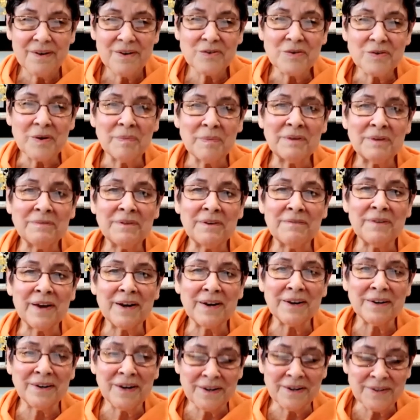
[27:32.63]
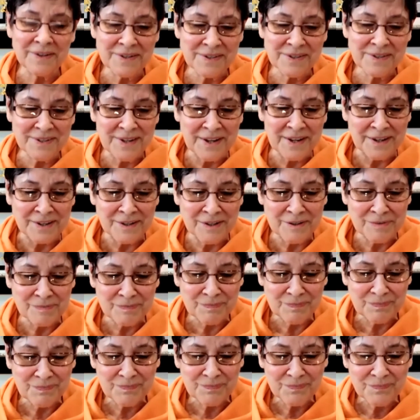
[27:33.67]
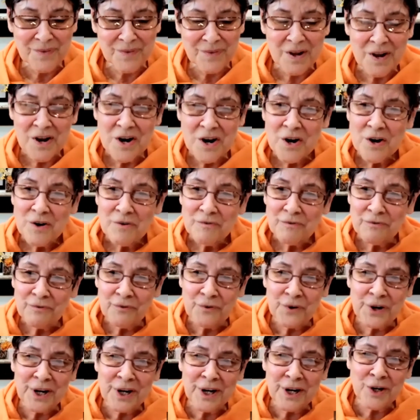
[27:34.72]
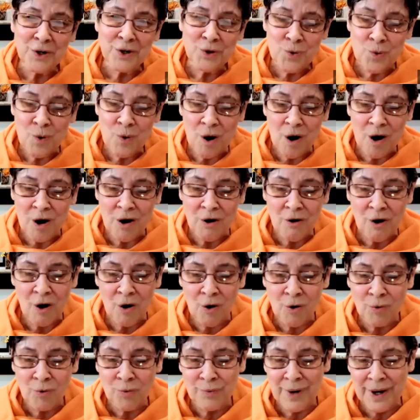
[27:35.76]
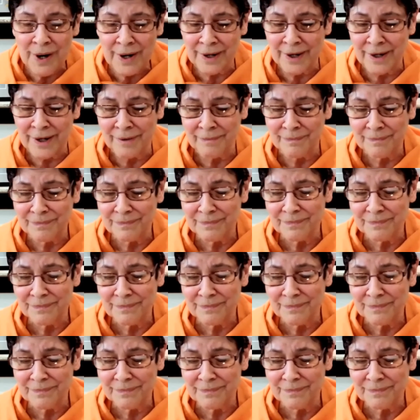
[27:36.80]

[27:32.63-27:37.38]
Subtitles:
Swami Vivekananda said, free you are already.